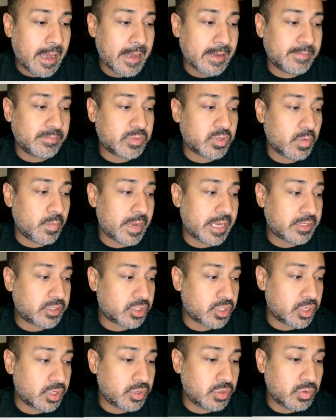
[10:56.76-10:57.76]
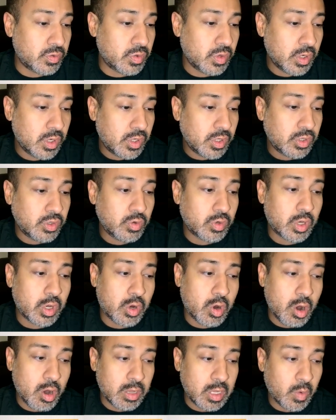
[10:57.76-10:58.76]
So make sure you can
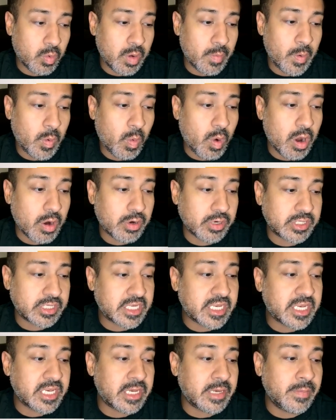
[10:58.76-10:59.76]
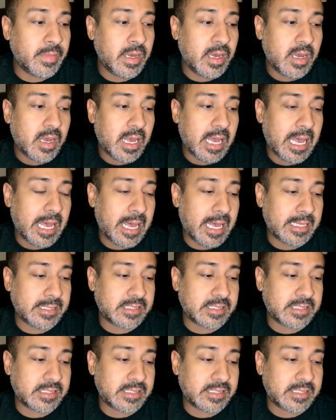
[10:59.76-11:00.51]
call our Whitman-Walker team at